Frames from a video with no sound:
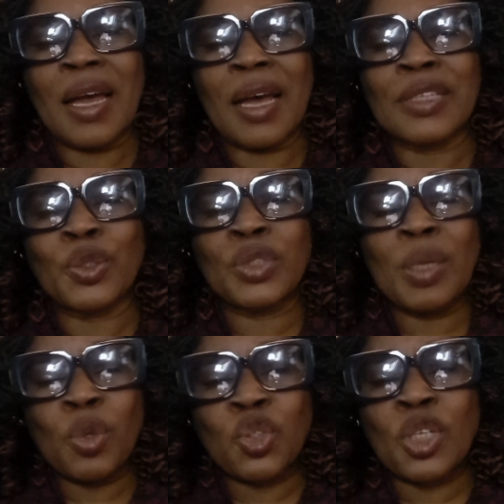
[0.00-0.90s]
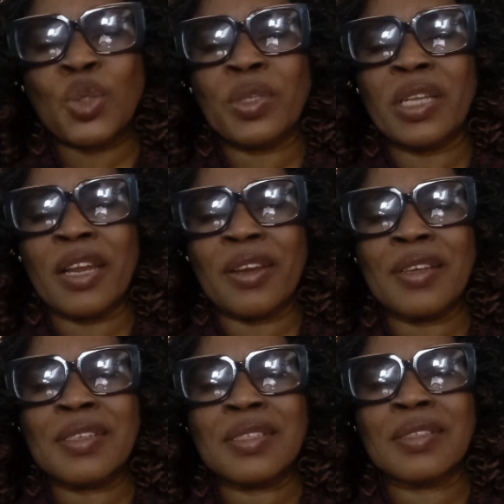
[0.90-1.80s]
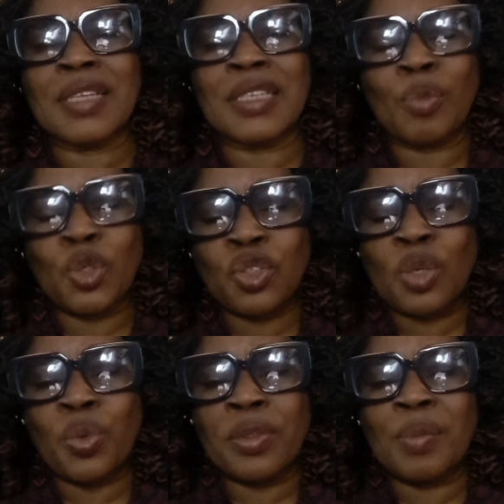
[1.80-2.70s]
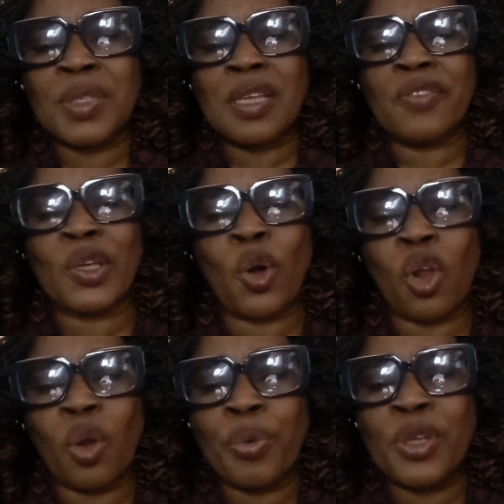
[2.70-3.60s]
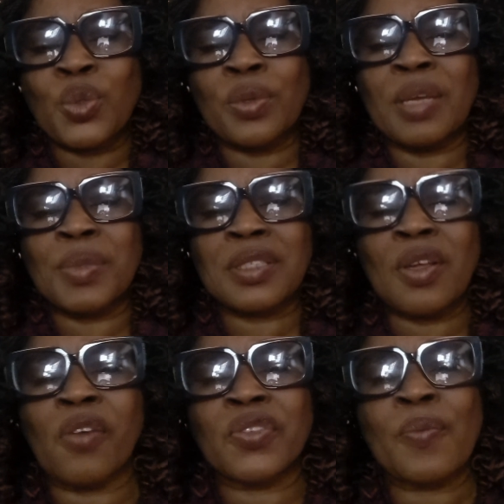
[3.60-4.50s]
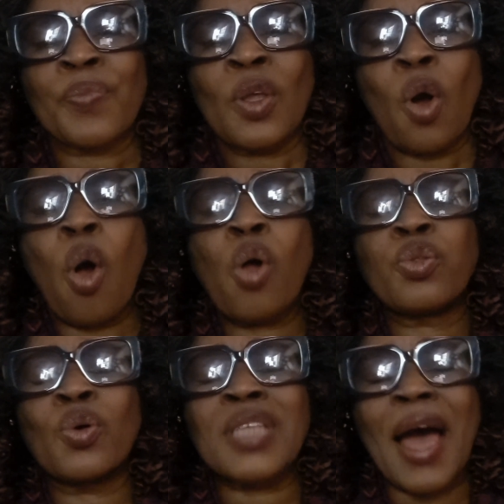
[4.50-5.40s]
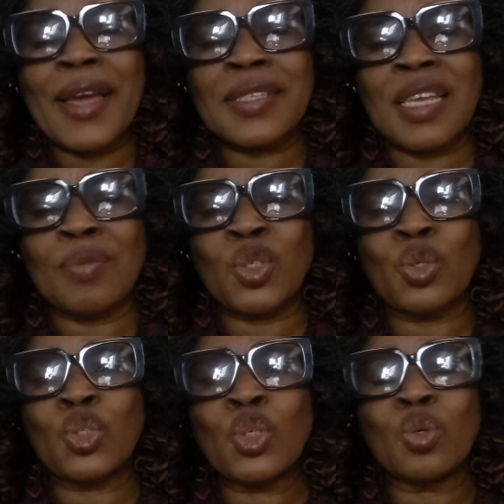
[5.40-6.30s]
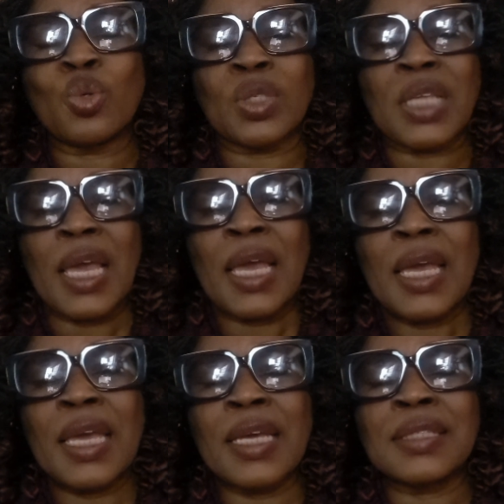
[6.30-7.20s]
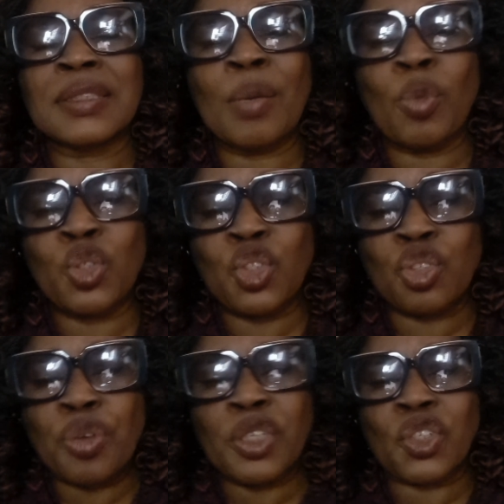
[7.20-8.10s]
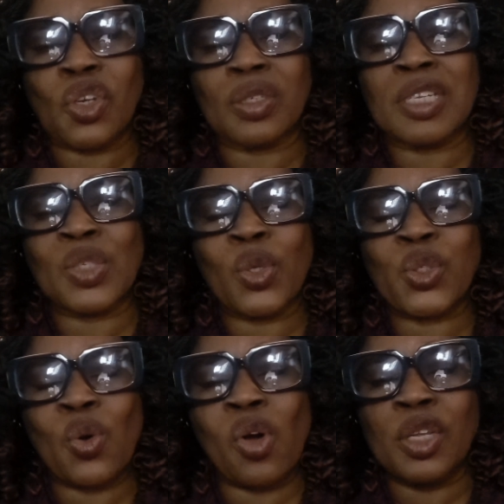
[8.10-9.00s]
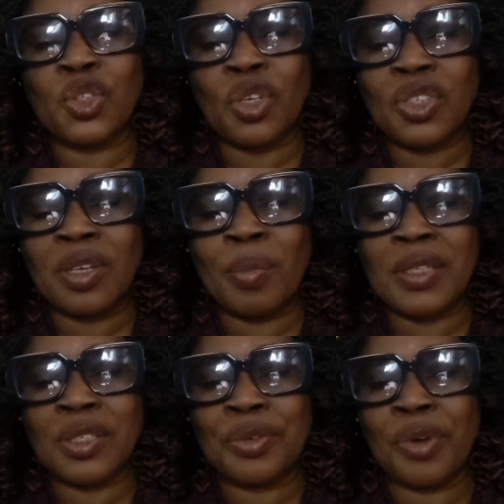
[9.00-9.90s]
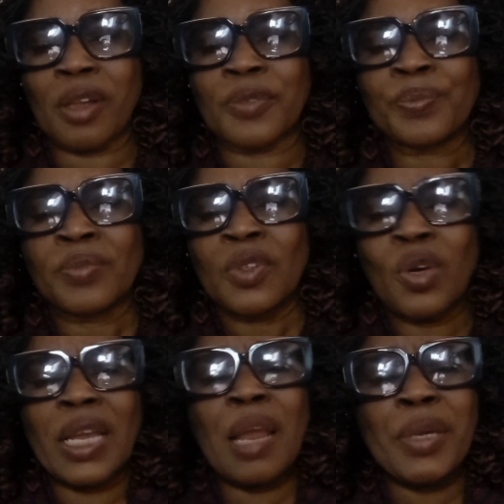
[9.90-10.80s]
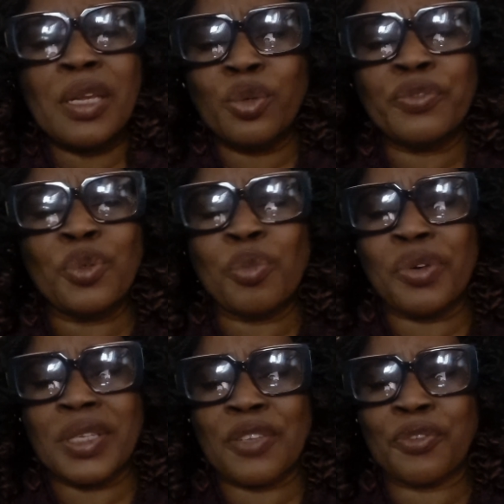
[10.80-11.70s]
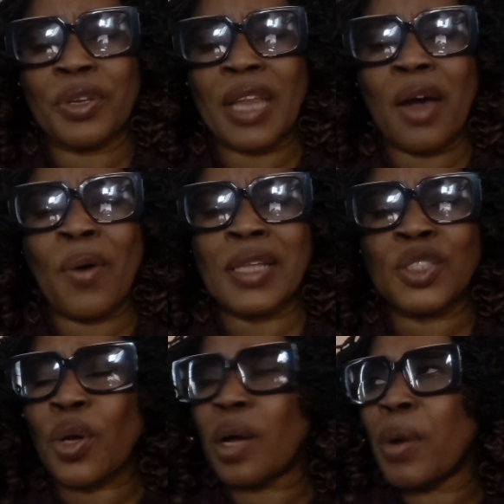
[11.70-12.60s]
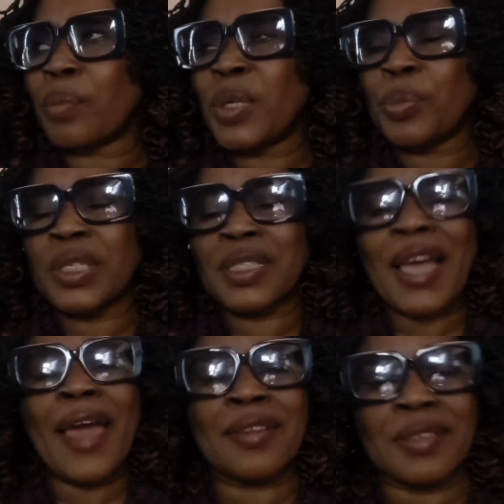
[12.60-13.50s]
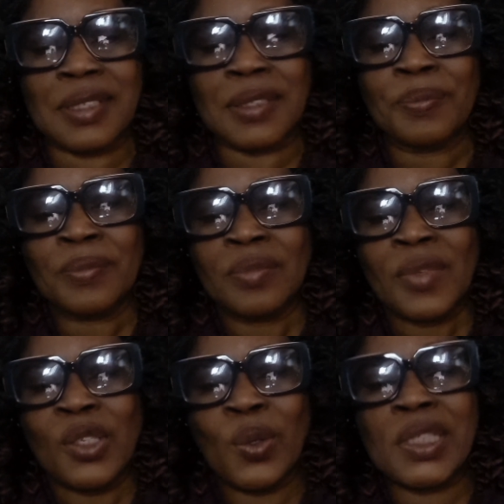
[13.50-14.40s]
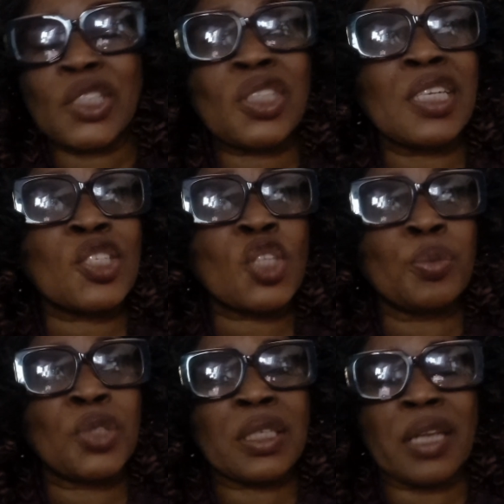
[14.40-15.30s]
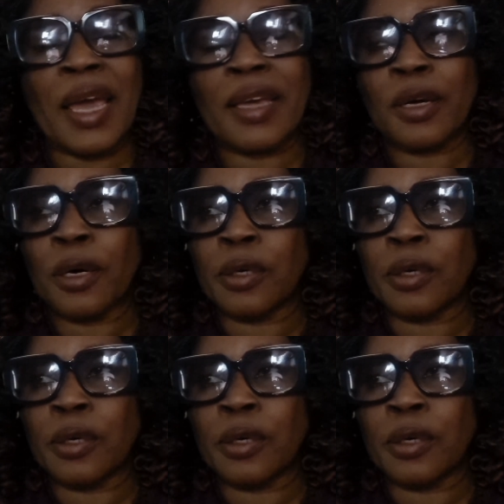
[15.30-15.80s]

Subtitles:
and you demonstrate to the learners, they demonstrate with themselves, they collaborate with themselves. All those items you use in demonstration is what you call instructional material. Okay, let me leave numeracy for now and talk about maybe science. You're teaching a subject like